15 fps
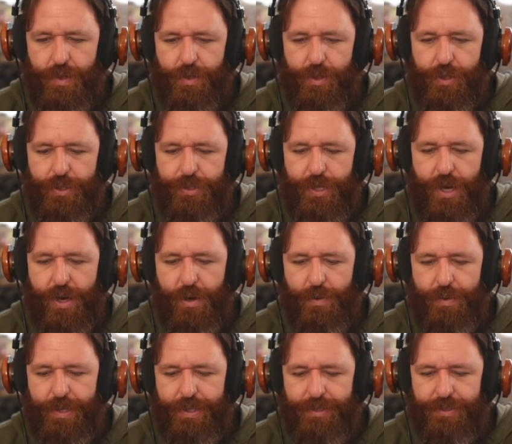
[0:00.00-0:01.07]
good to
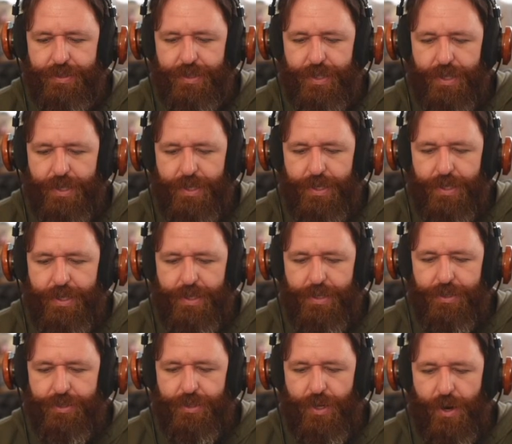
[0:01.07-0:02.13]
always
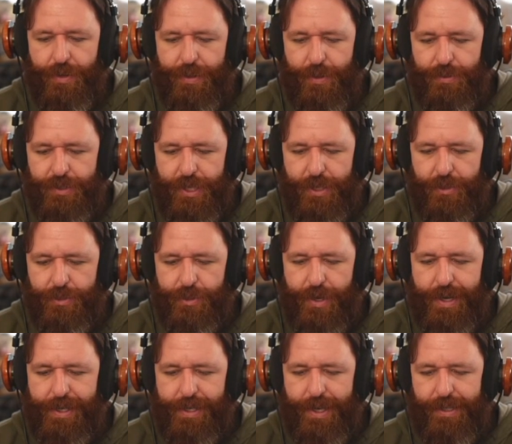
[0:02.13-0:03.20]
start those ear
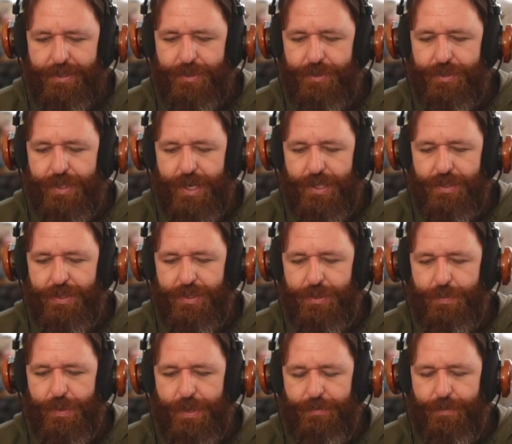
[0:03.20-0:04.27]
training exercises.
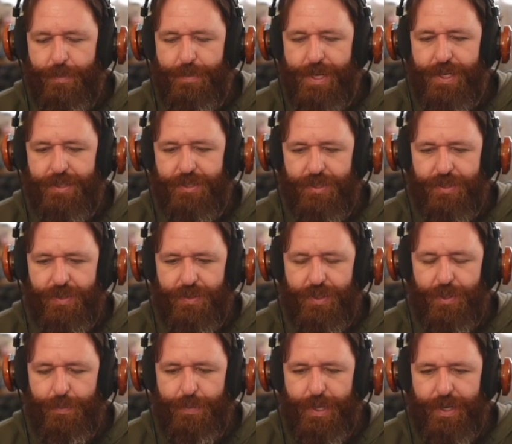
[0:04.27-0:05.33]
But for me, it's just a
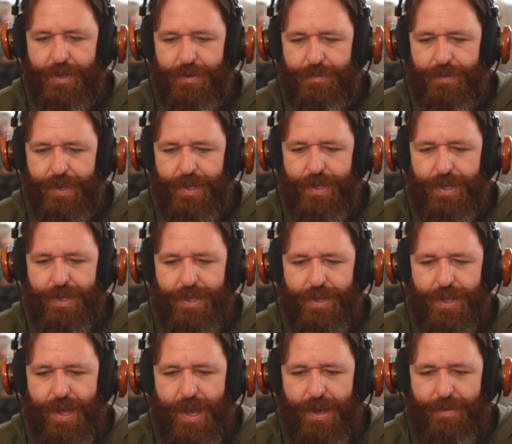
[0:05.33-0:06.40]
little bit of
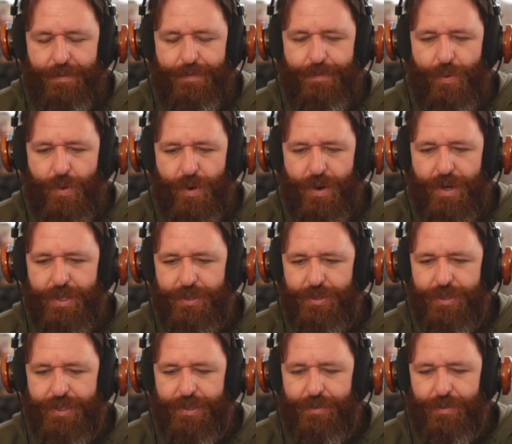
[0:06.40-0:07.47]
that
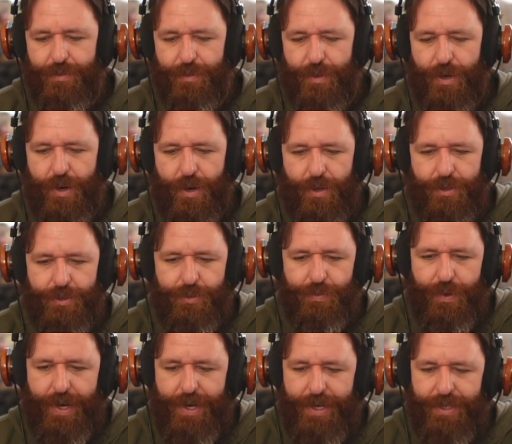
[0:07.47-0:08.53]
400 hertz
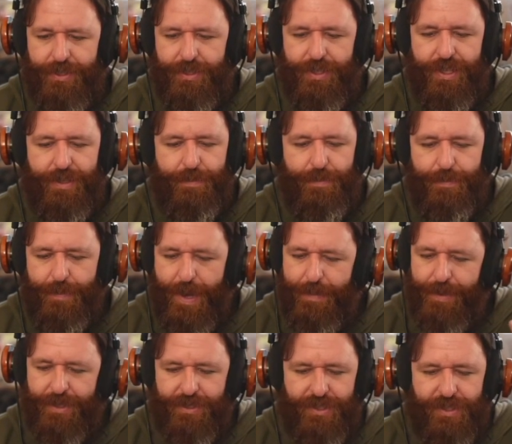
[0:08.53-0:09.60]
range.
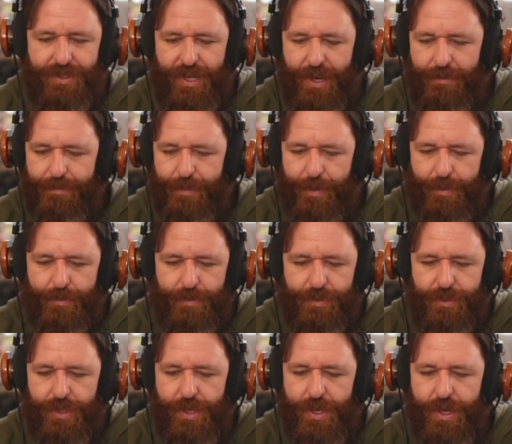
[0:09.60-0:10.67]
Maybe it's these
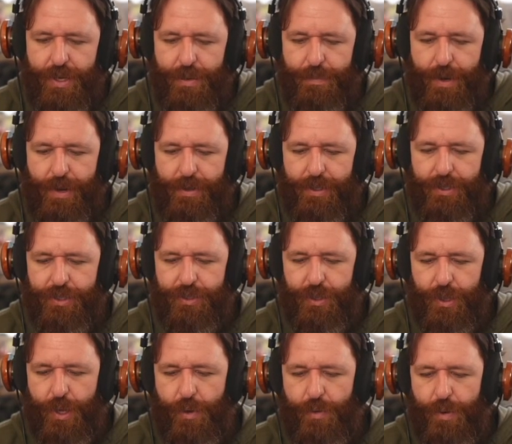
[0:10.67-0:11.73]
headphones, but I'm going to just
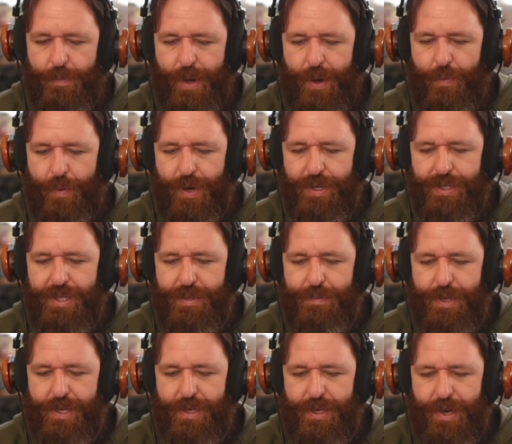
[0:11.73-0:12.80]
lower by 1
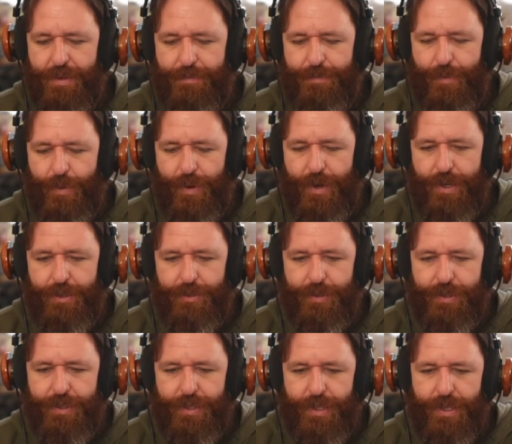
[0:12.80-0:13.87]
dB at
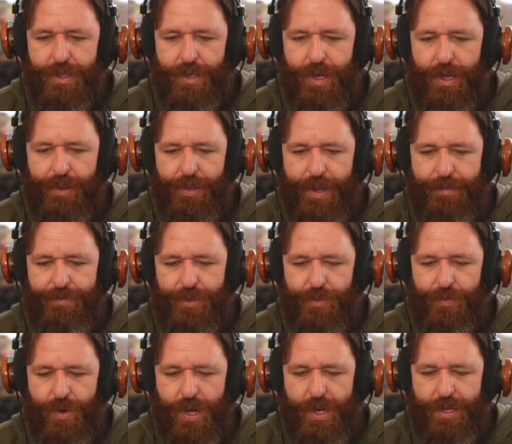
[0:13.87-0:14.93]
400 on left
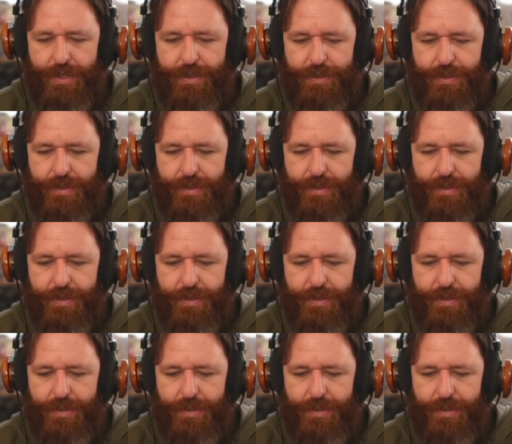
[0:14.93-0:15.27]
and right.